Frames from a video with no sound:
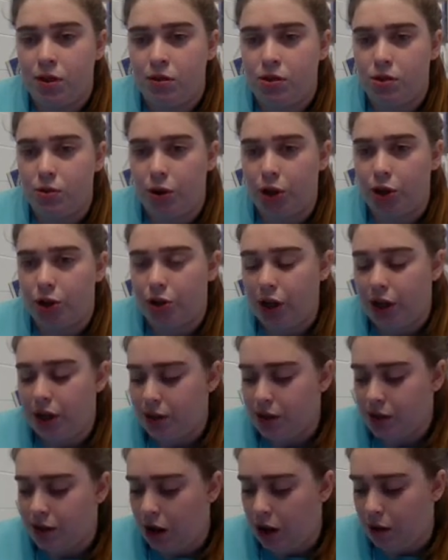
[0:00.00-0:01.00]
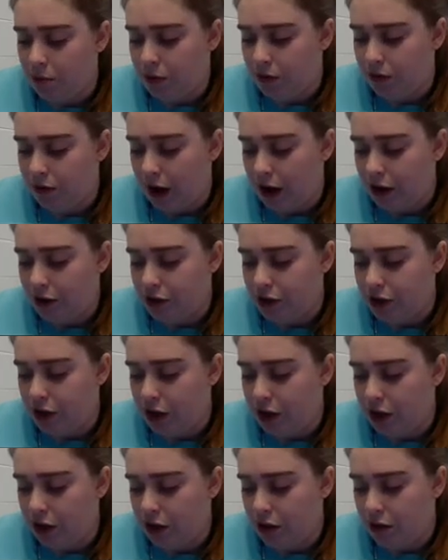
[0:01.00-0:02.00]
So our greatest common factor
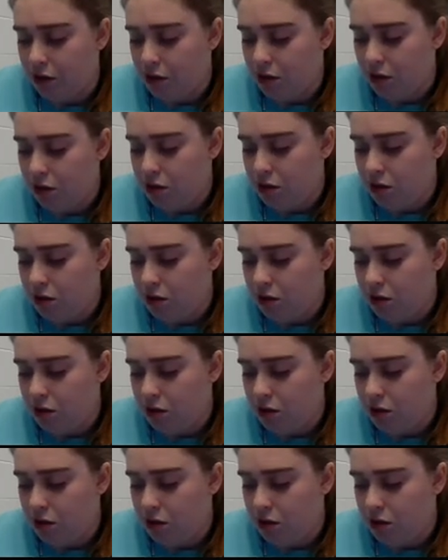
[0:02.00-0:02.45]
here